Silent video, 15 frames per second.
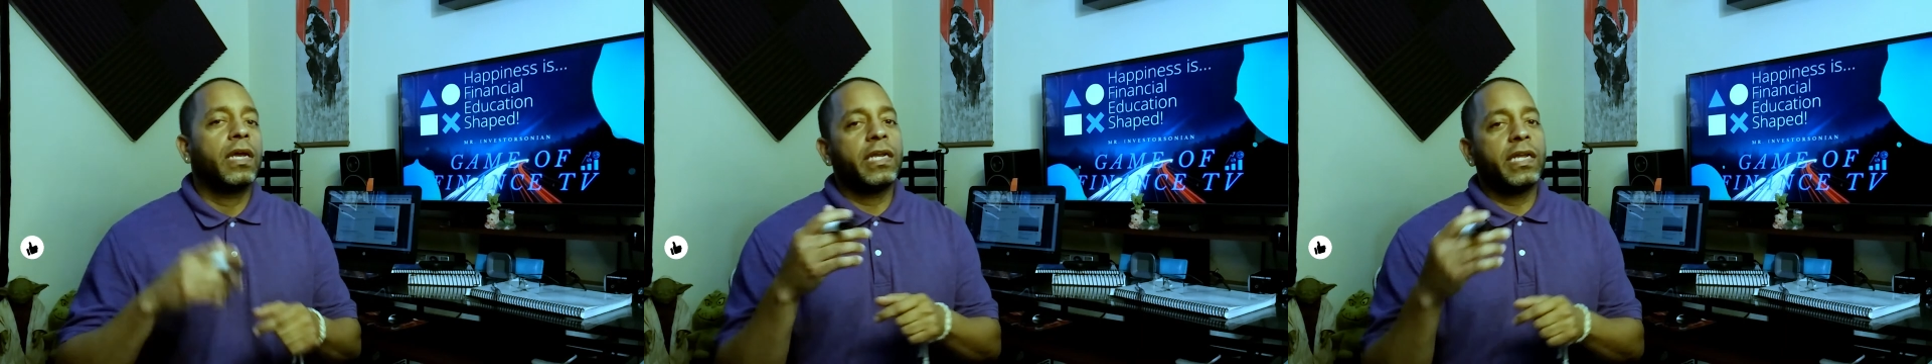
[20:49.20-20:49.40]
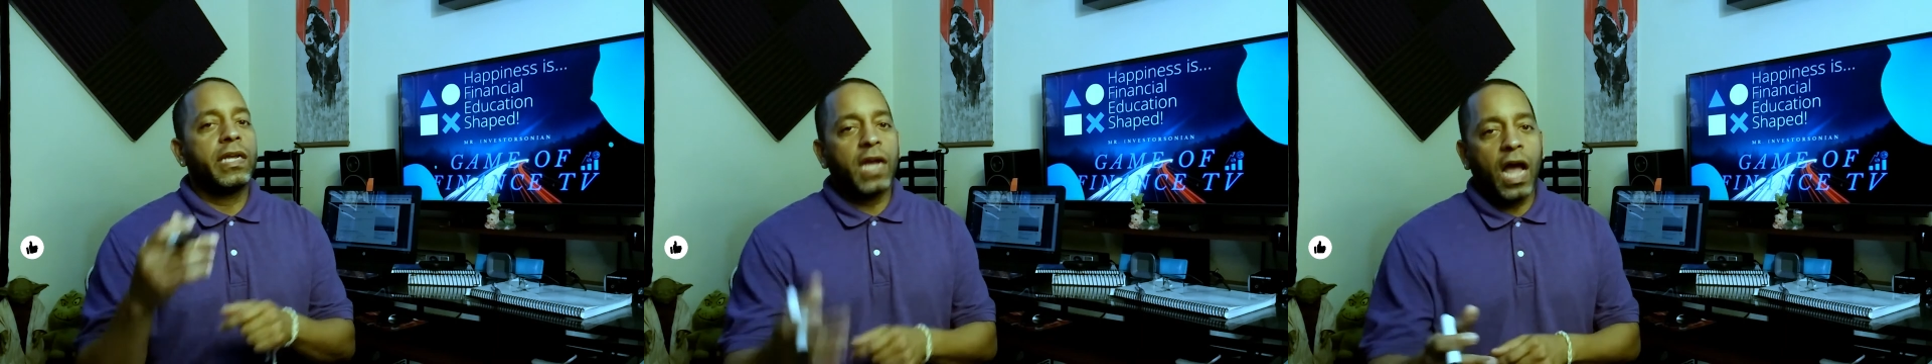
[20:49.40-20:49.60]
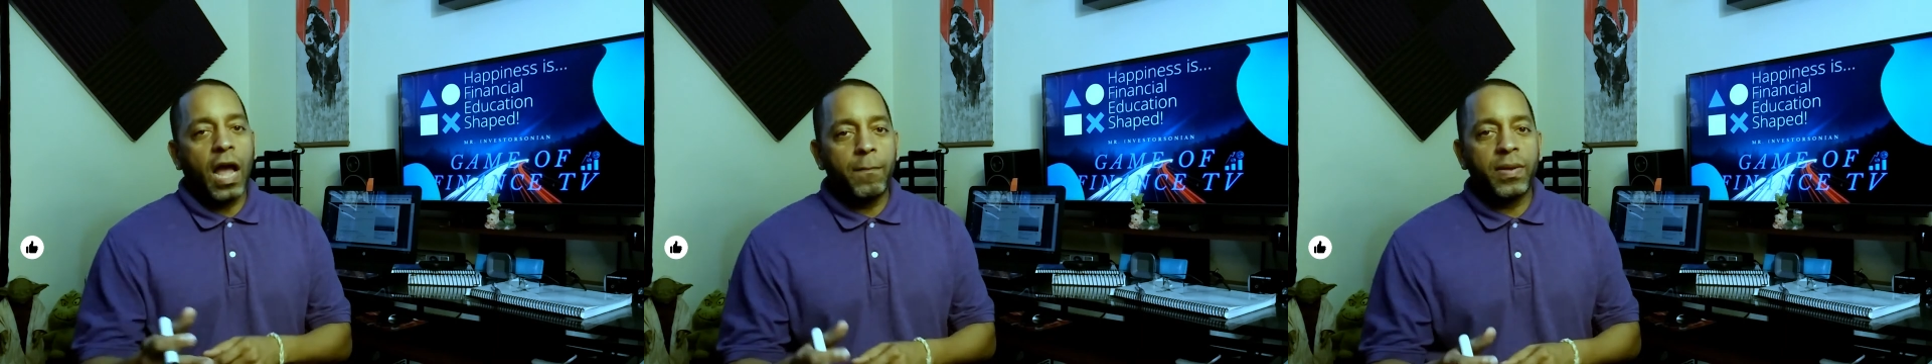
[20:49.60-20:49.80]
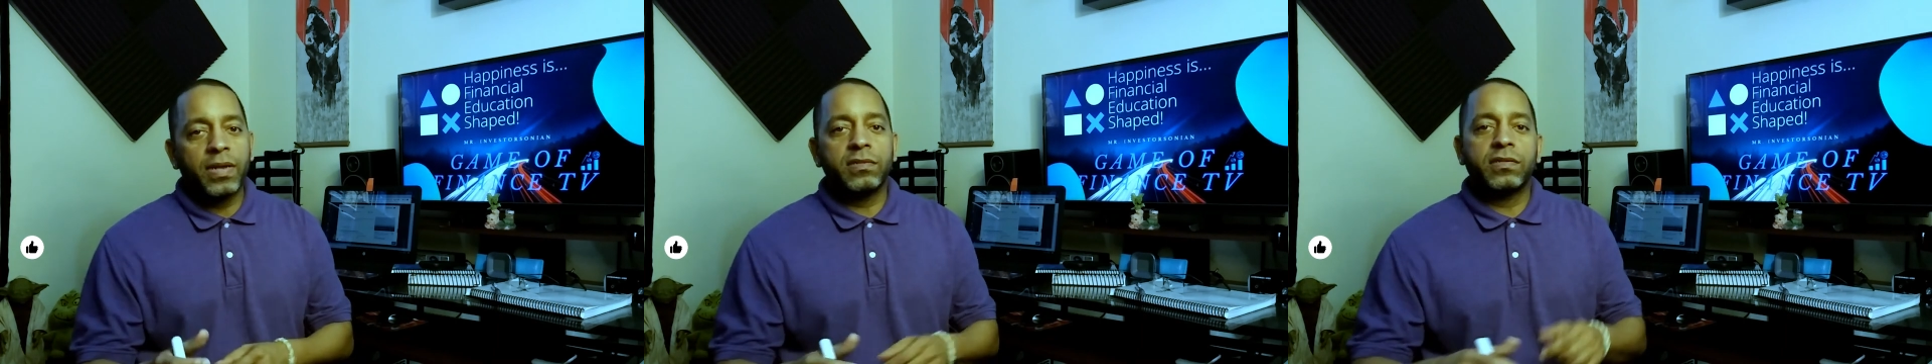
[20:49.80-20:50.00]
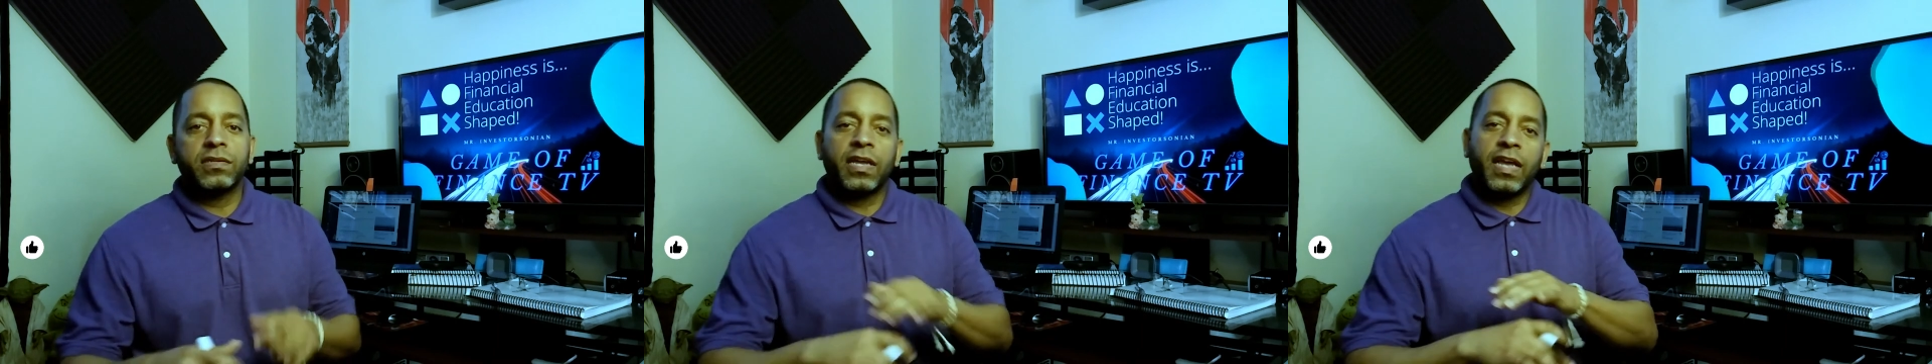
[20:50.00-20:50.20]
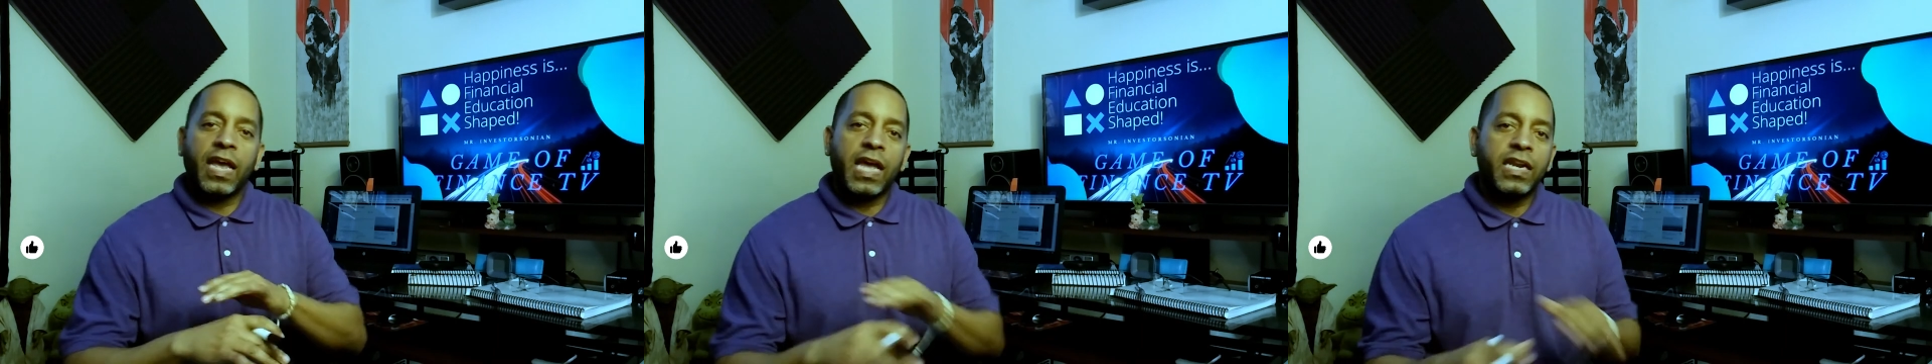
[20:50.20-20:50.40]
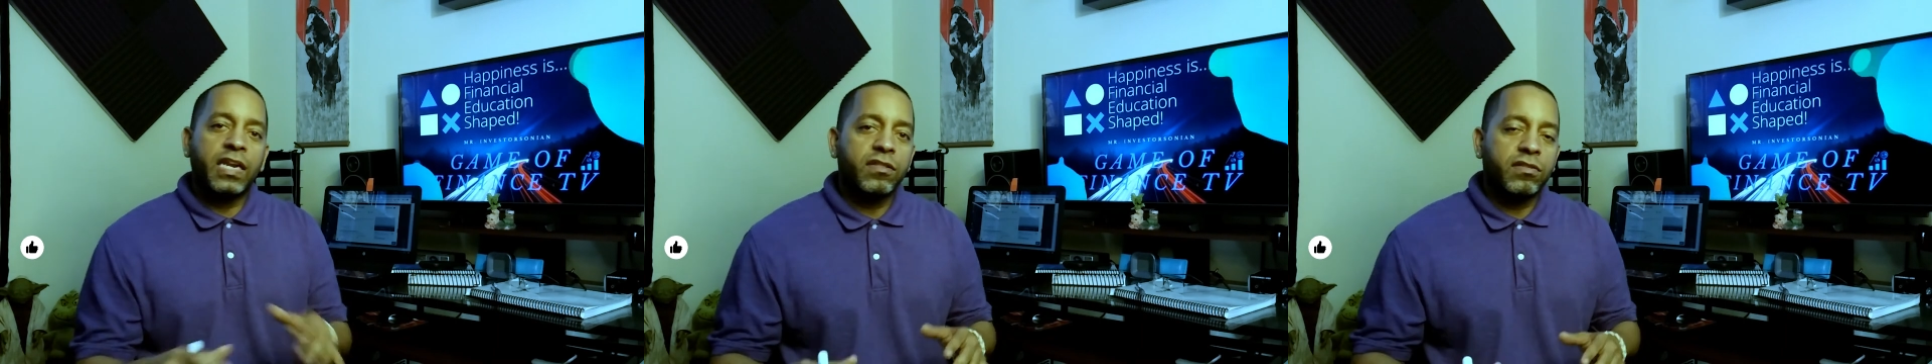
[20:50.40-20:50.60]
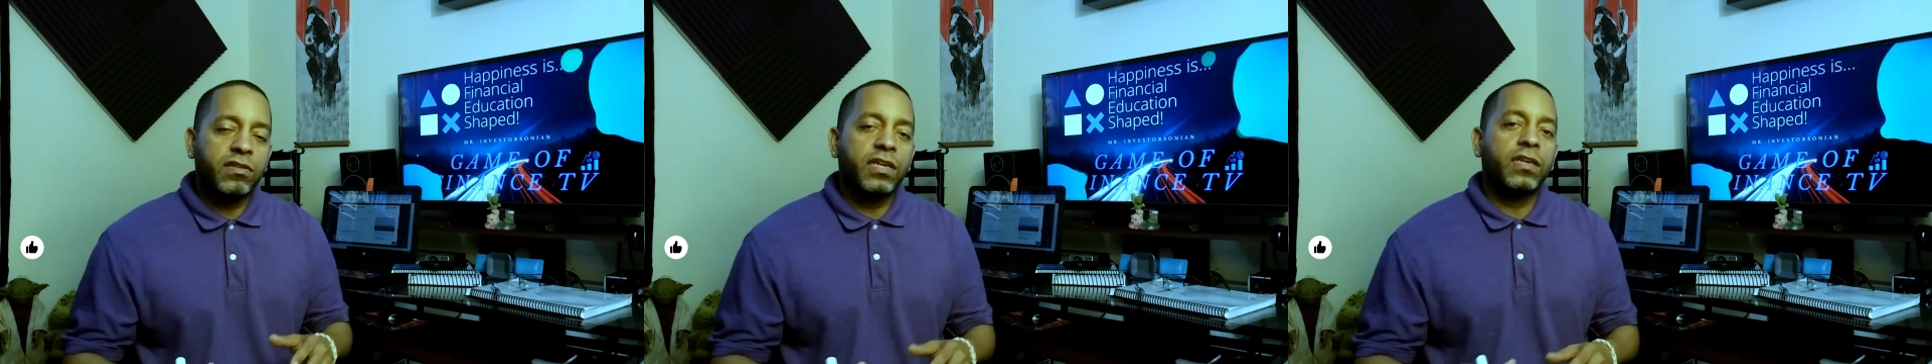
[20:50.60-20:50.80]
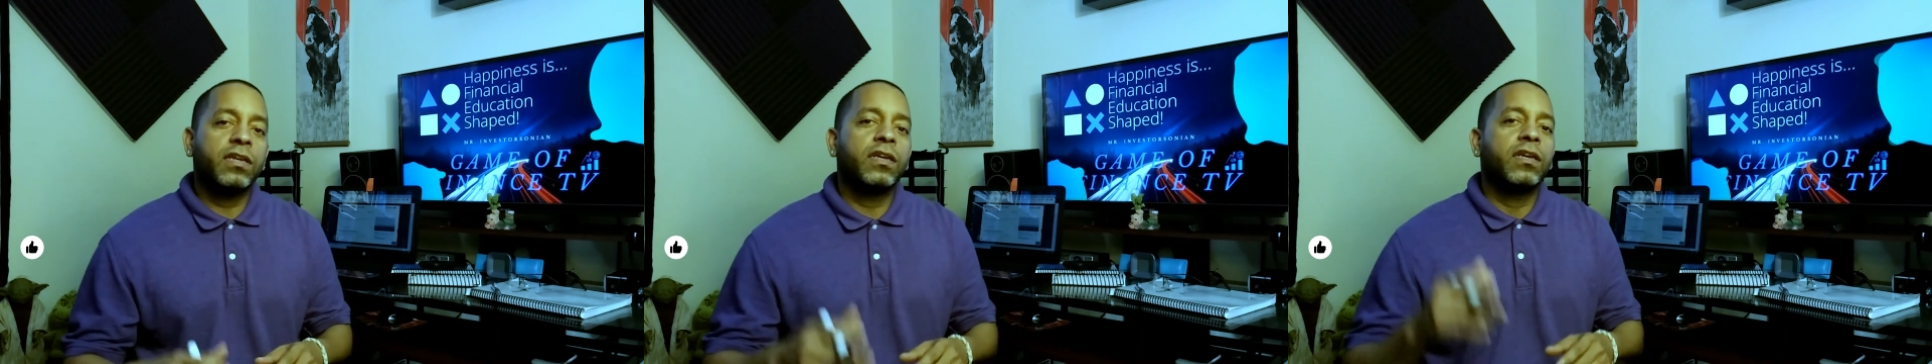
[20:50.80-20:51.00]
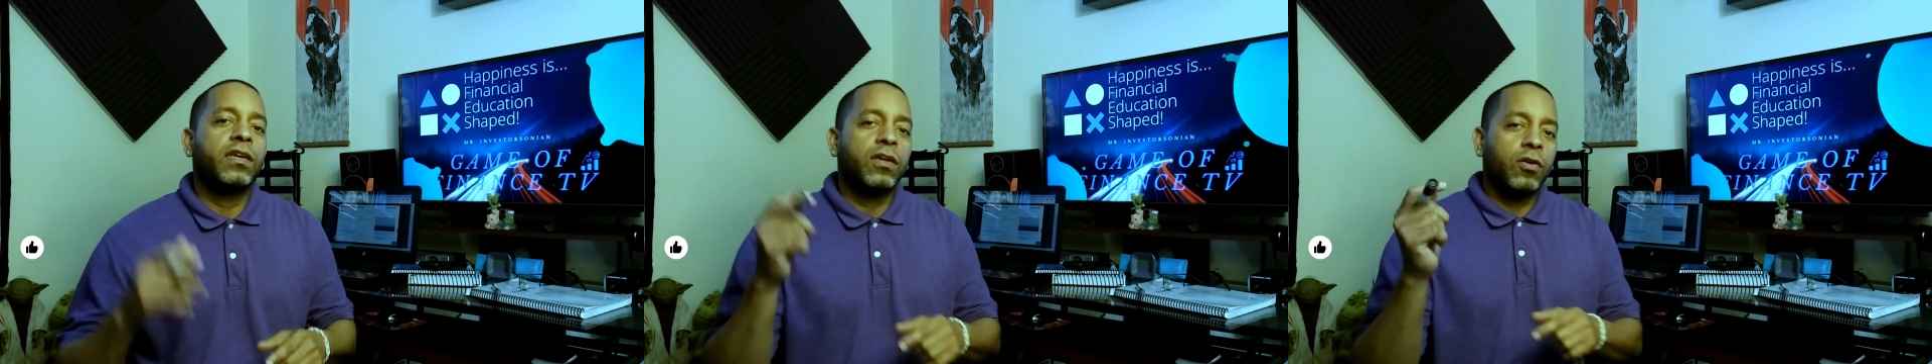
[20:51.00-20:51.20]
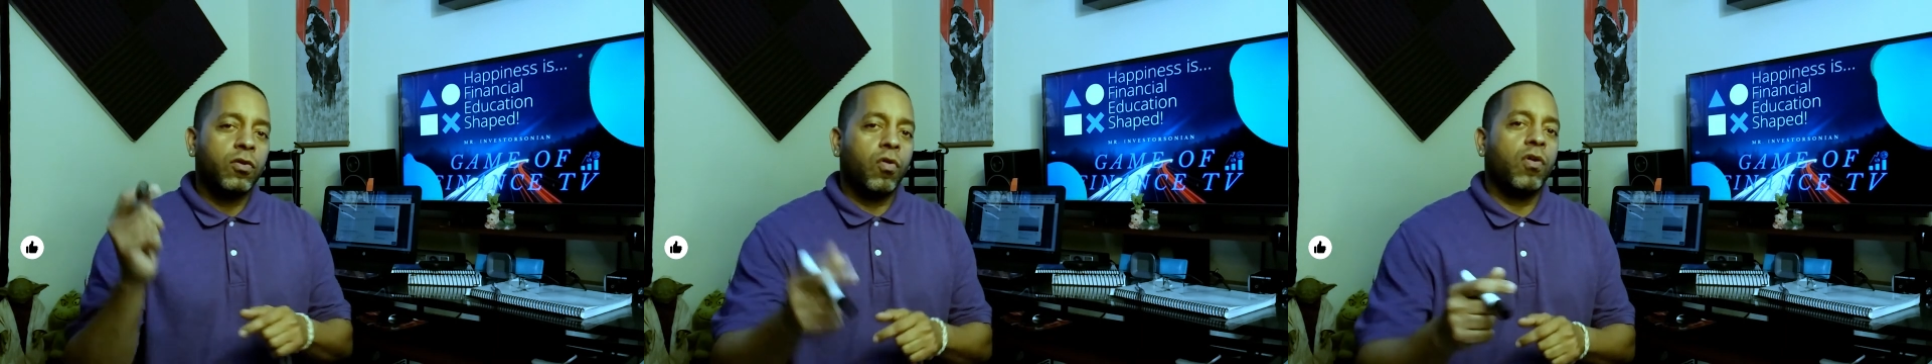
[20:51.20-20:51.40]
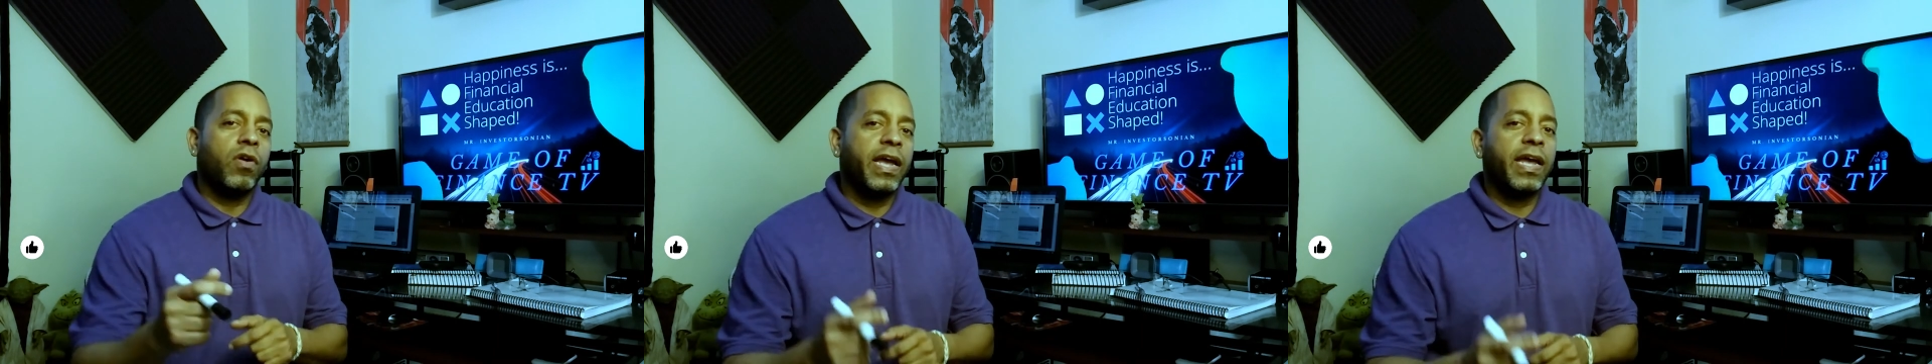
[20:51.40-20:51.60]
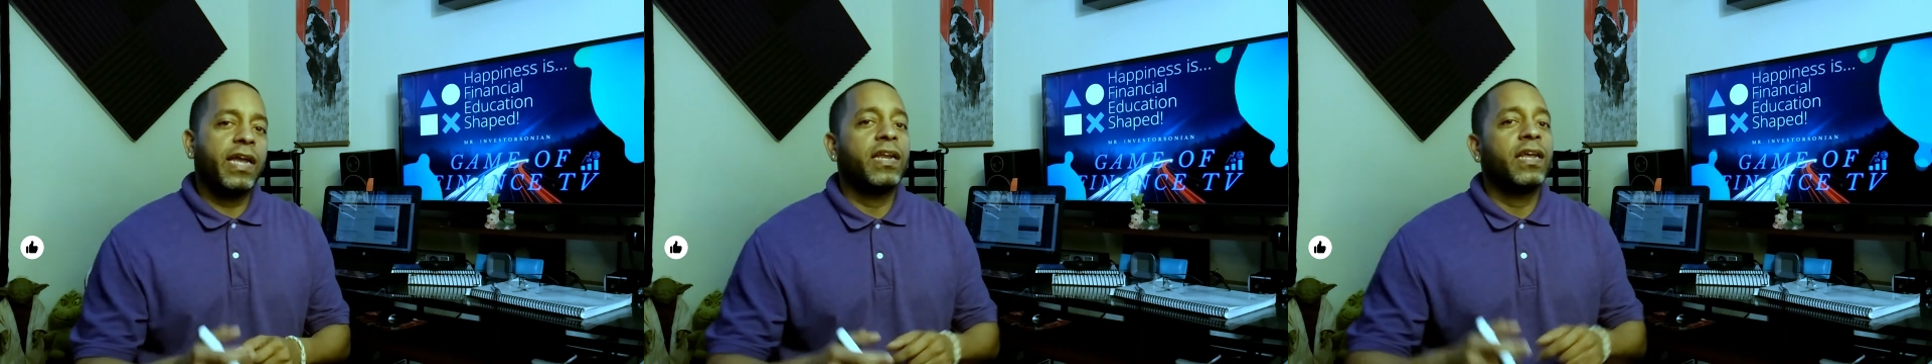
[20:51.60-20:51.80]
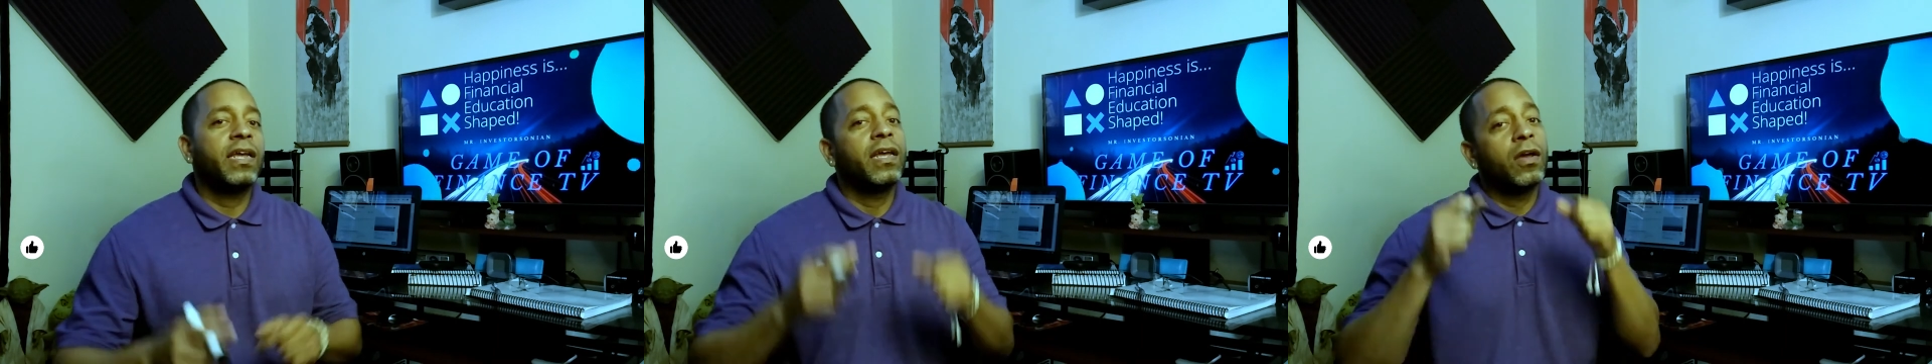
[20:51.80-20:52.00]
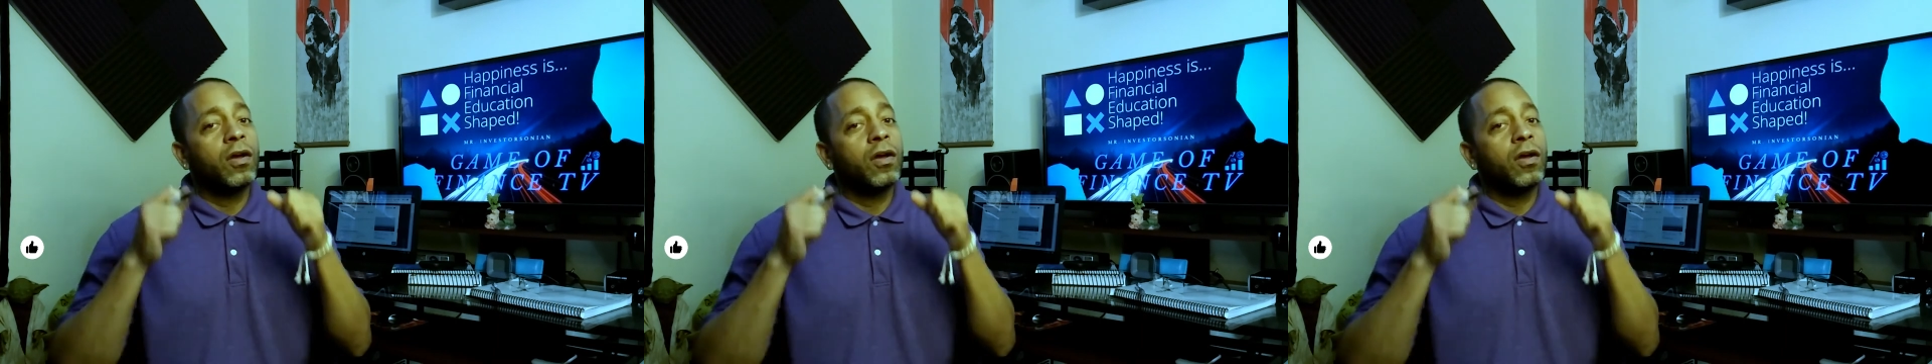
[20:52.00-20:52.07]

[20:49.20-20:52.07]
Any comments, anything, go ahead.